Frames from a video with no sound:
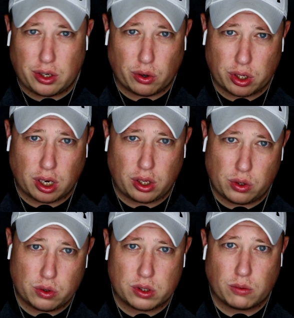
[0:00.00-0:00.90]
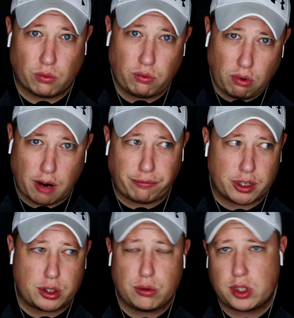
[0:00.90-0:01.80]
You're only going to use
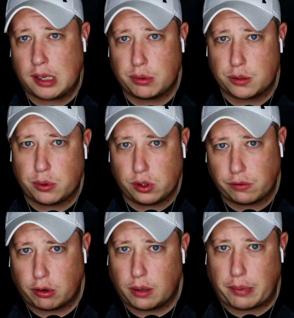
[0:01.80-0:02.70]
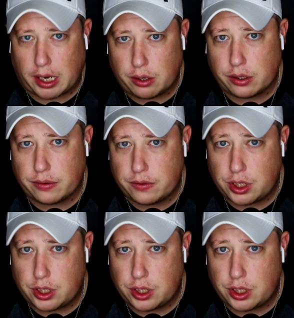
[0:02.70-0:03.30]
roughly 2 tablespoons for 1 pound of